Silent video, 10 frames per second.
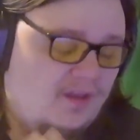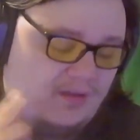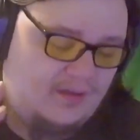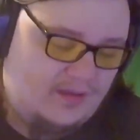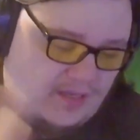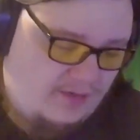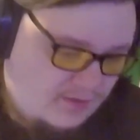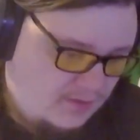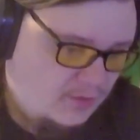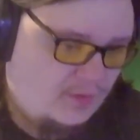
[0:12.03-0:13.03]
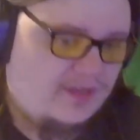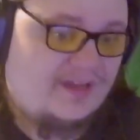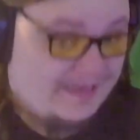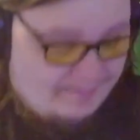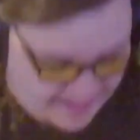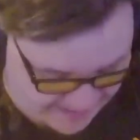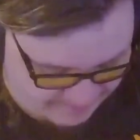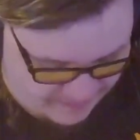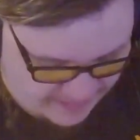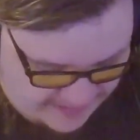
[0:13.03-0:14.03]
I know I'm bad
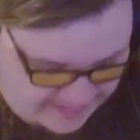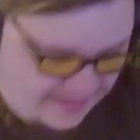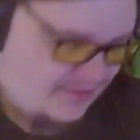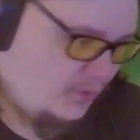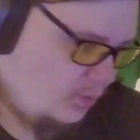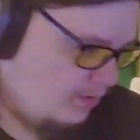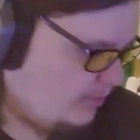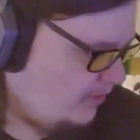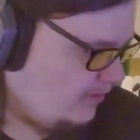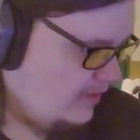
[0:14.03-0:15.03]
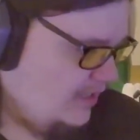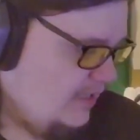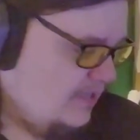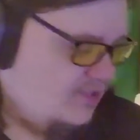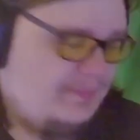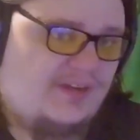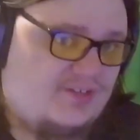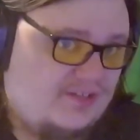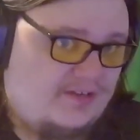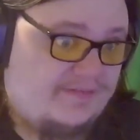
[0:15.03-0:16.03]
for that. It's horrible,
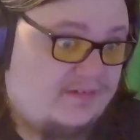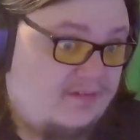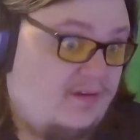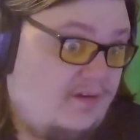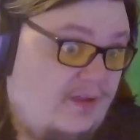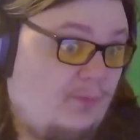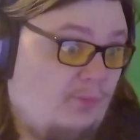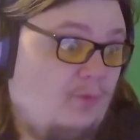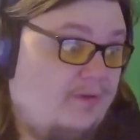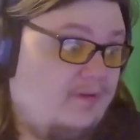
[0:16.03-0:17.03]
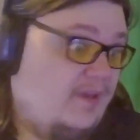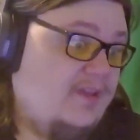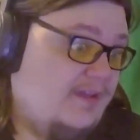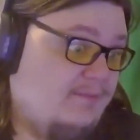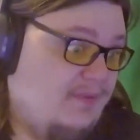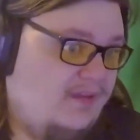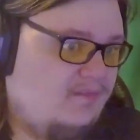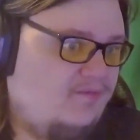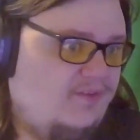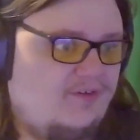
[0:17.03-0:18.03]
especially on this internet when one day can be
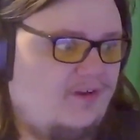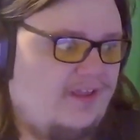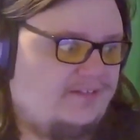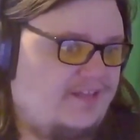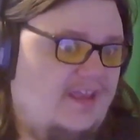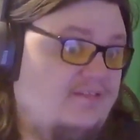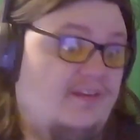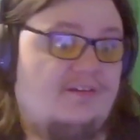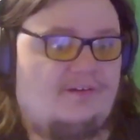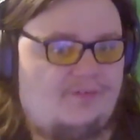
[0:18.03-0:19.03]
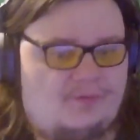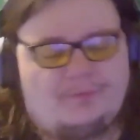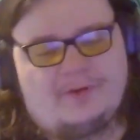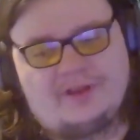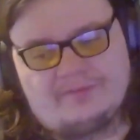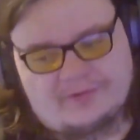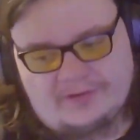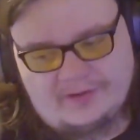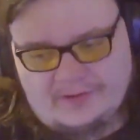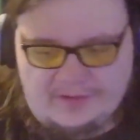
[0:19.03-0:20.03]
considered like 10 years or whatever.
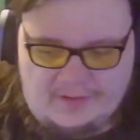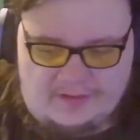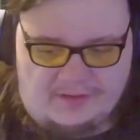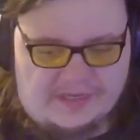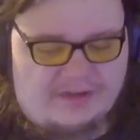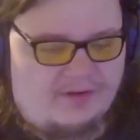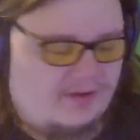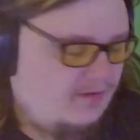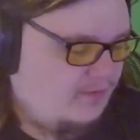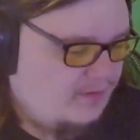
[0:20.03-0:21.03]
You know how it goes.